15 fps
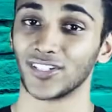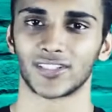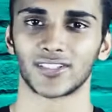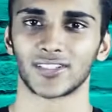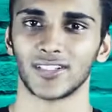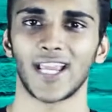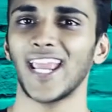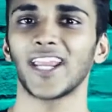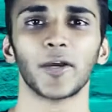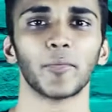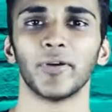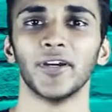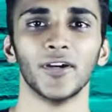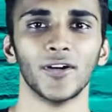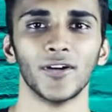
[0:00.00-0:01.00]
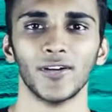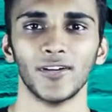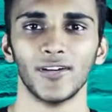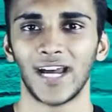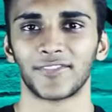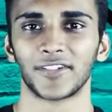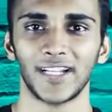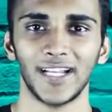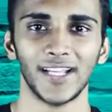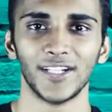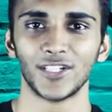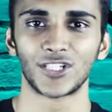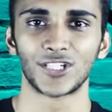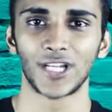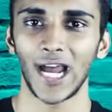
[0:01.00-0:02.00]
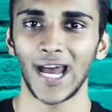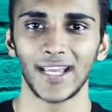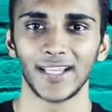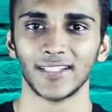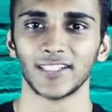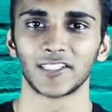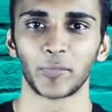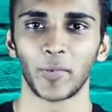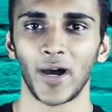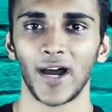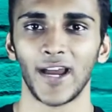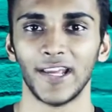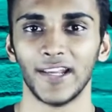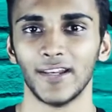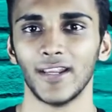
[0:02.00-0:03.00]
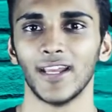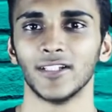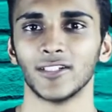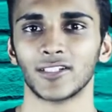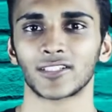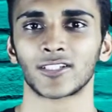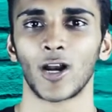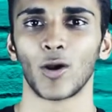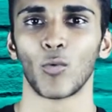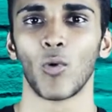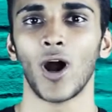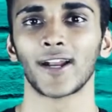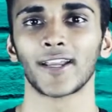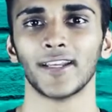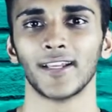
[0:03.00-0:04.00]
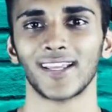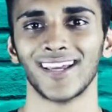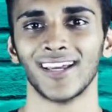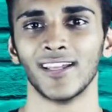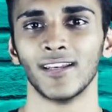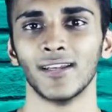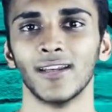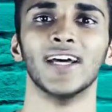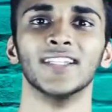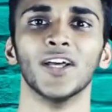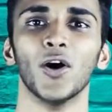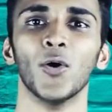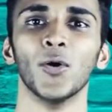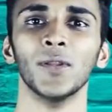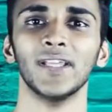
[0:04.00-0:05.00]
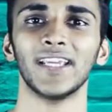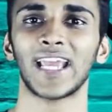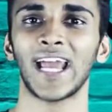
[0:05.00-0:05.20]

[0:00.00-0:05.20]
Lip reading: just take a pill after getting shot in the spine and just start walking again. And the only